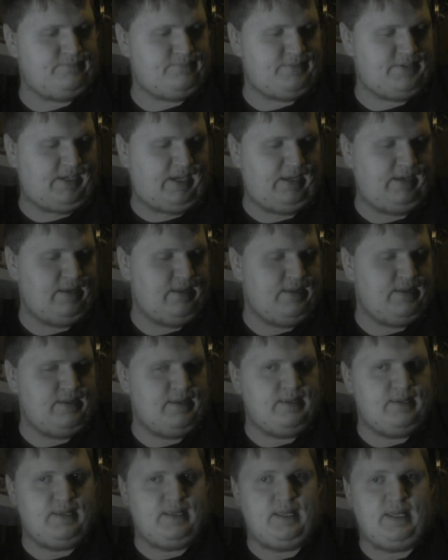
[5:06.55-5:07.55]
But
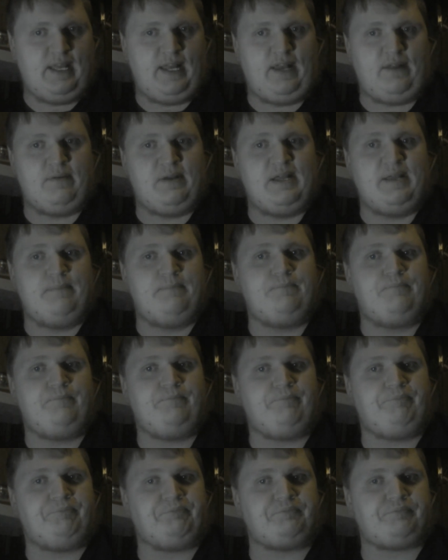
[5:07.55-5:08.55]
anyway,
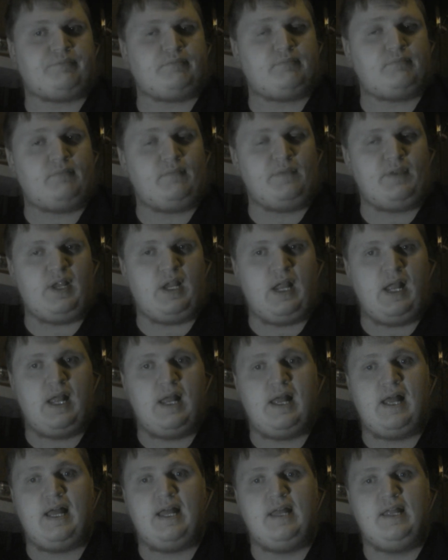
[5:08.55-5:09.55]

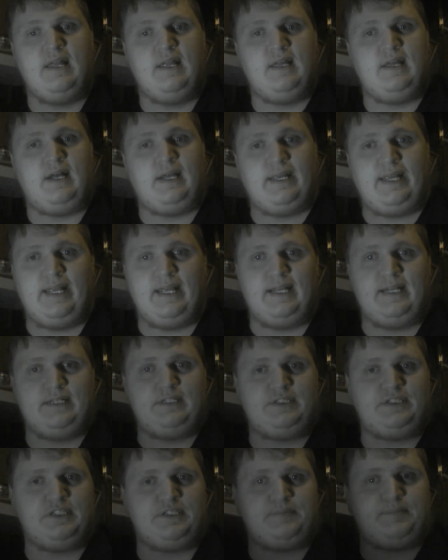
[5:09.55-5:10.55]
uh, again,
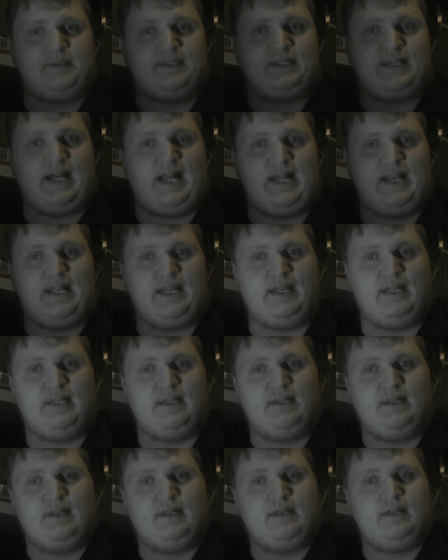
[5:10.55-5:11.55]
it's just been kind of
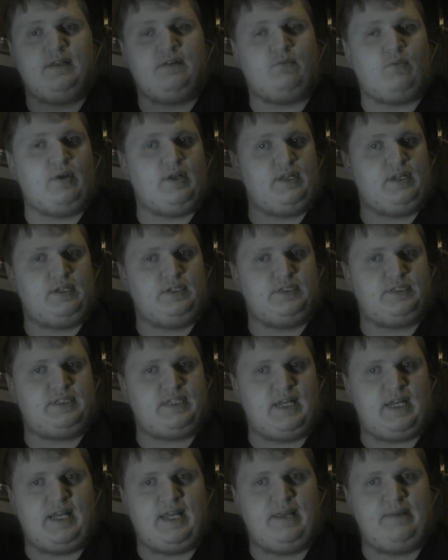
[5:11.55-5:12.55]
one of those
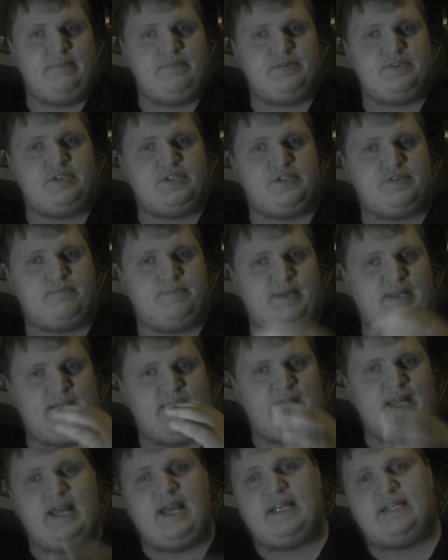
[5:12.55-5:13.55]
times, just been
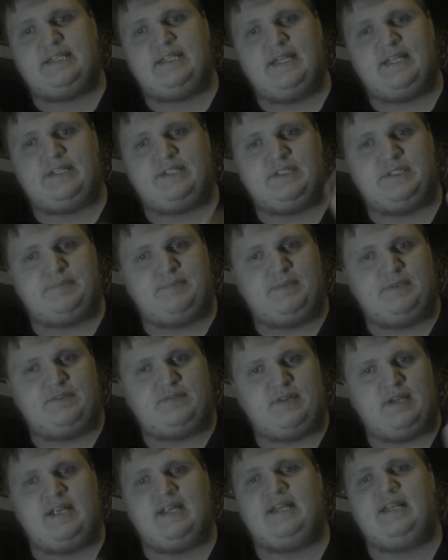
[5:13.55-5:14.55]
hectic, just been
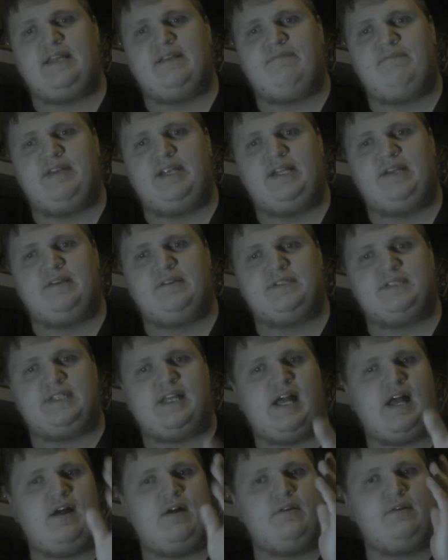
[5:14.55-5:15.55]
trying to get videos
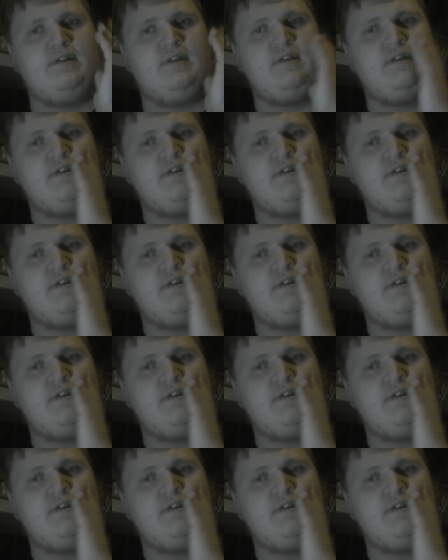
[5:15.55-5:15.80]
out.